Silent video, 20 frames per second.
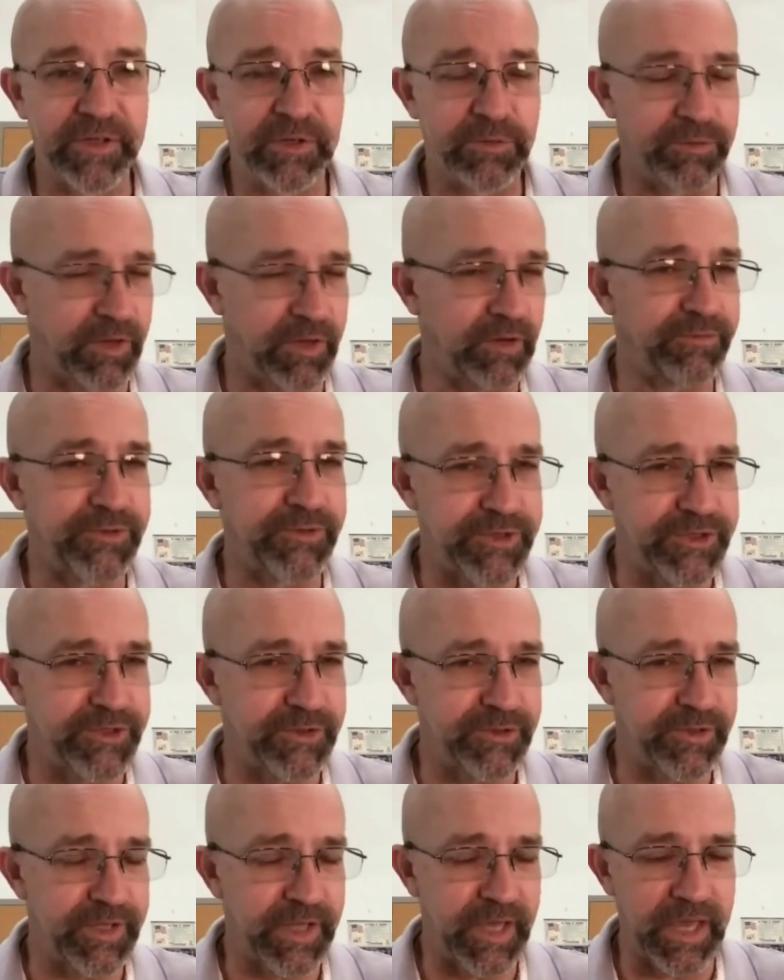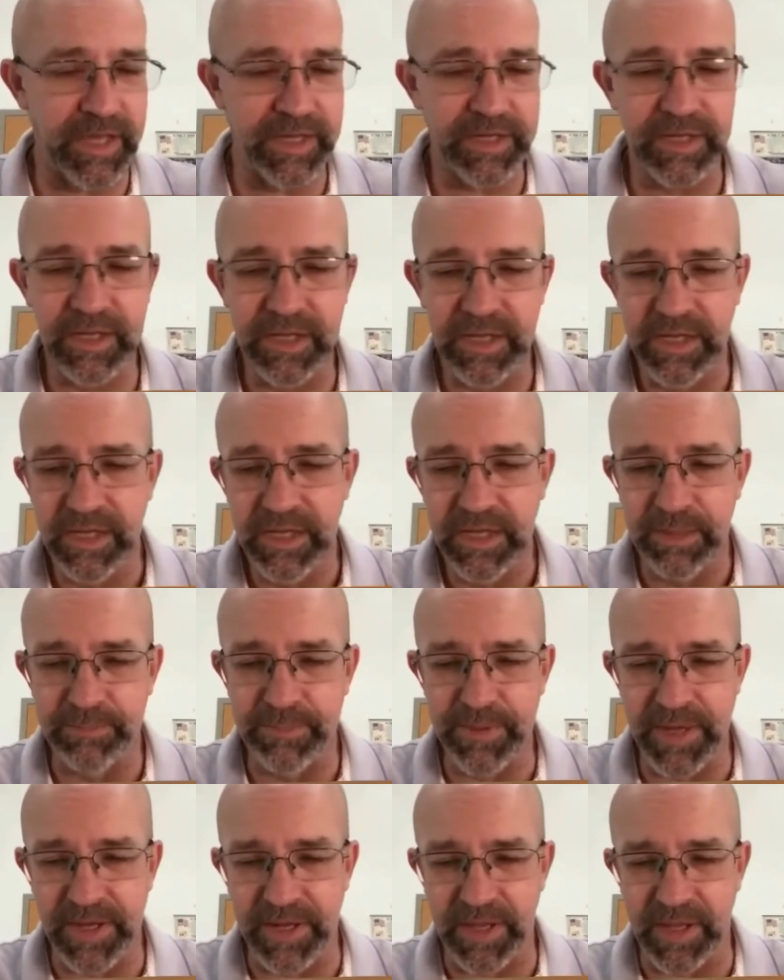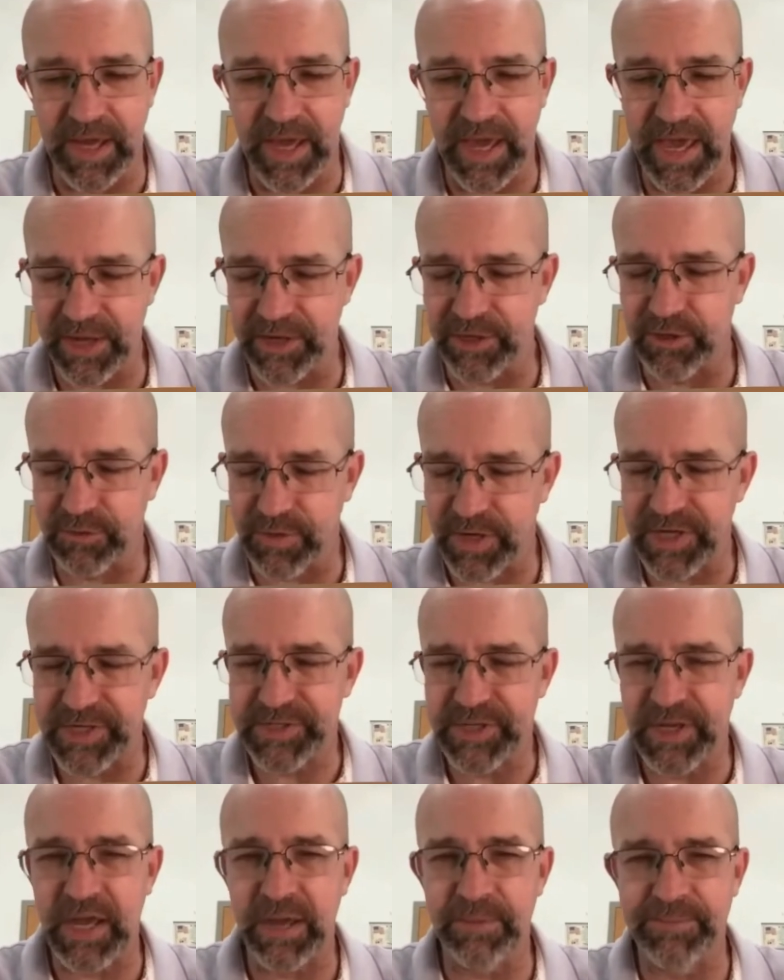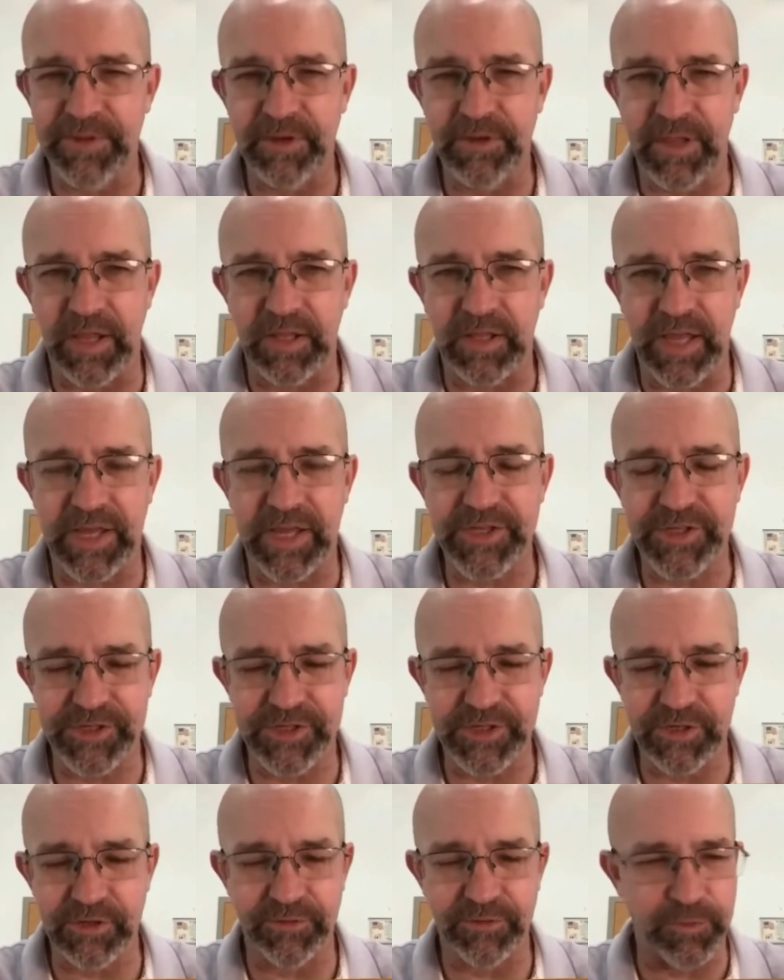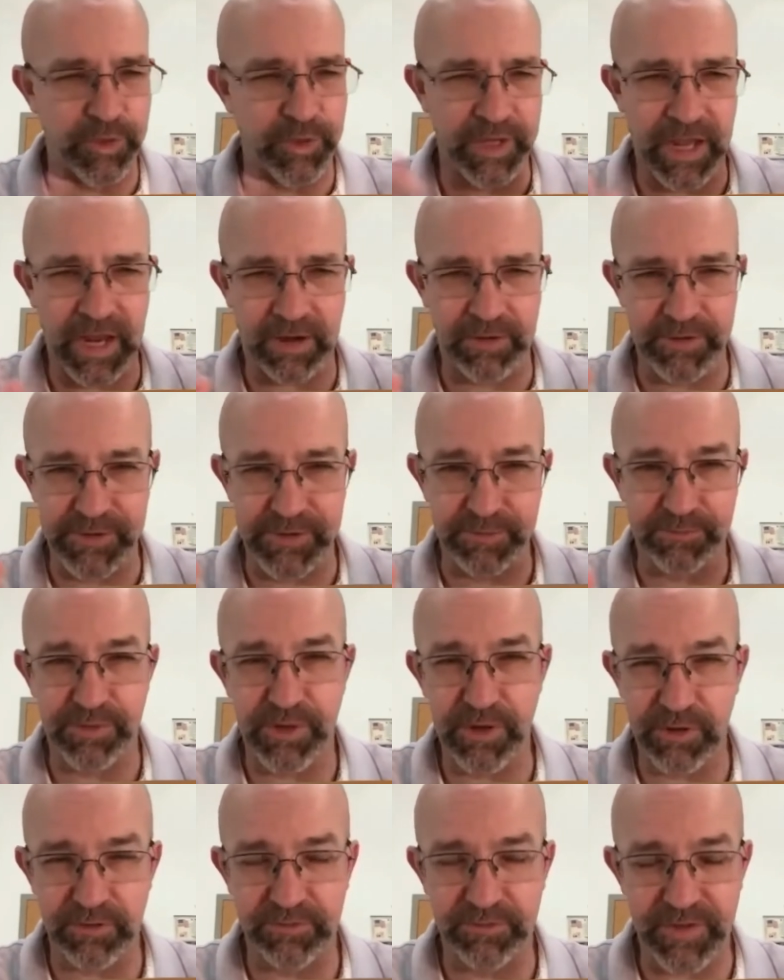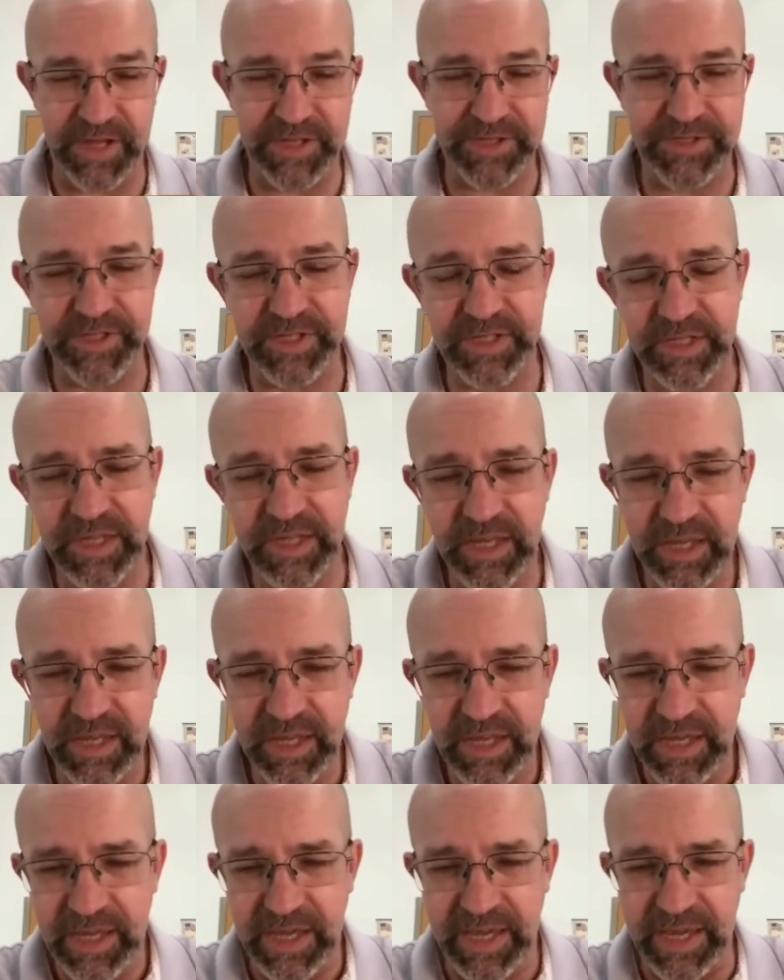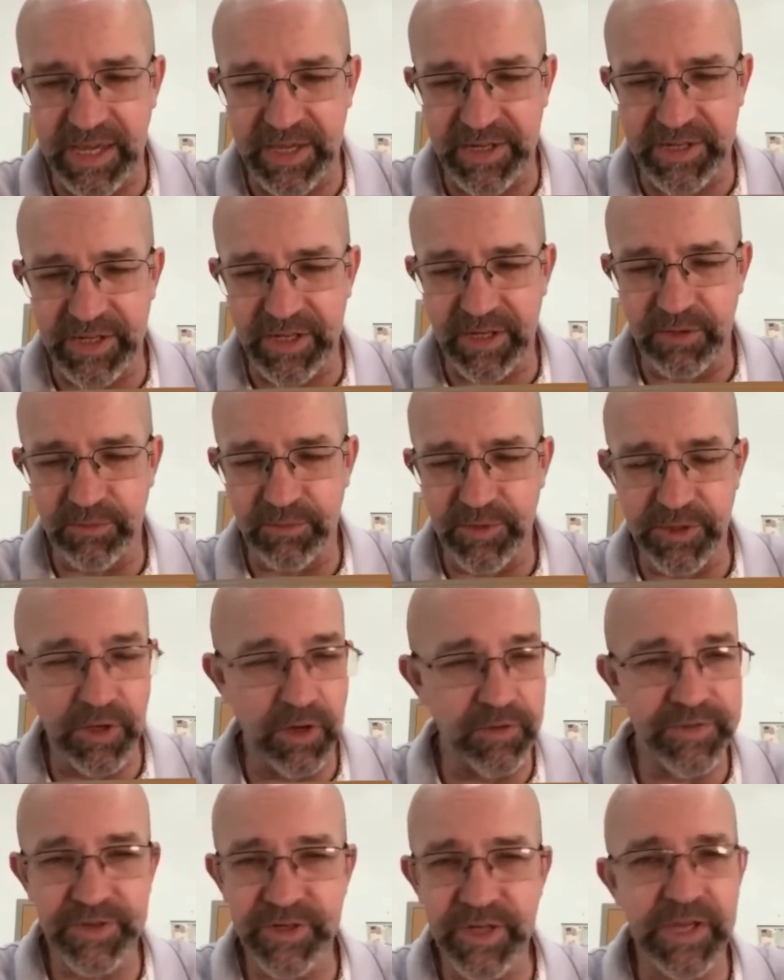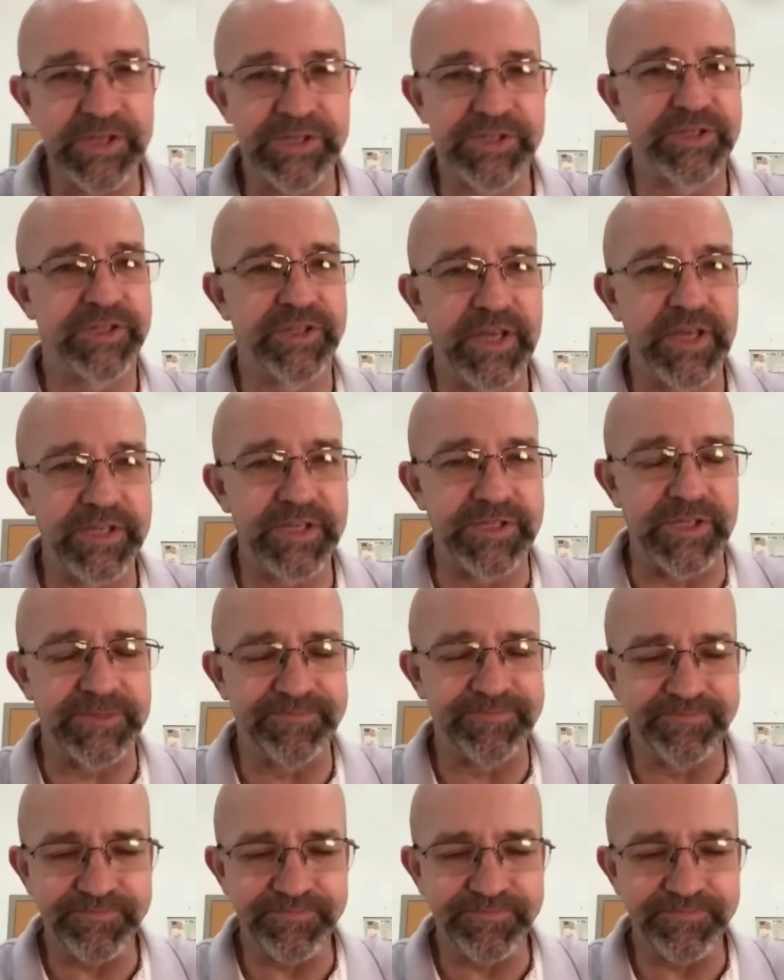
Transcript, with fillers: We're not for sure yet, but uh, I had a great time there that last year, 40 hours of prayer and fasting, and uh, we know the nation needs it.